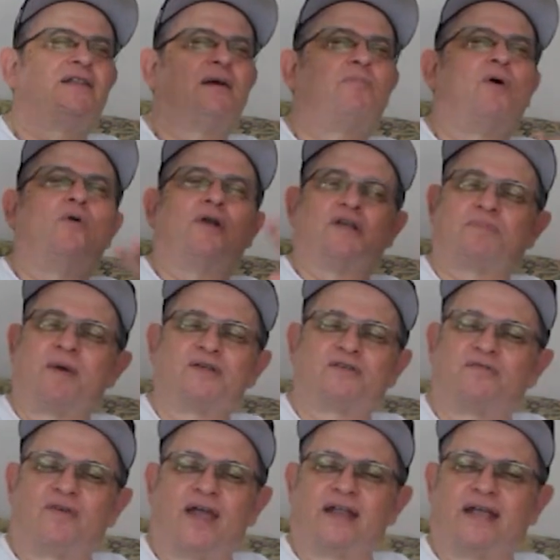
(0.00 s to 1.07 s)
out in the
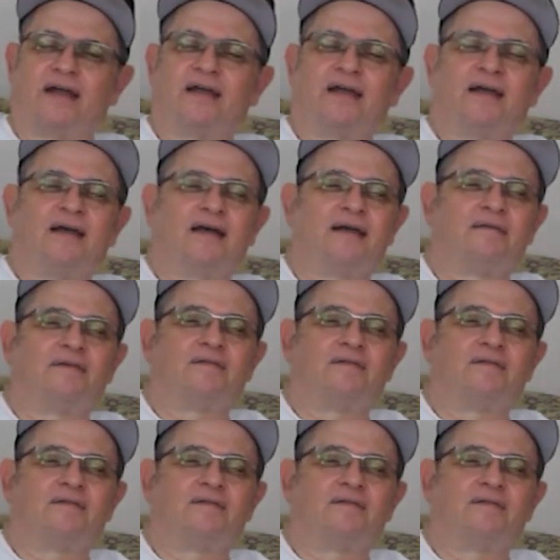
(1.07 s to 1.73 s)
boonies, Pennsylvania.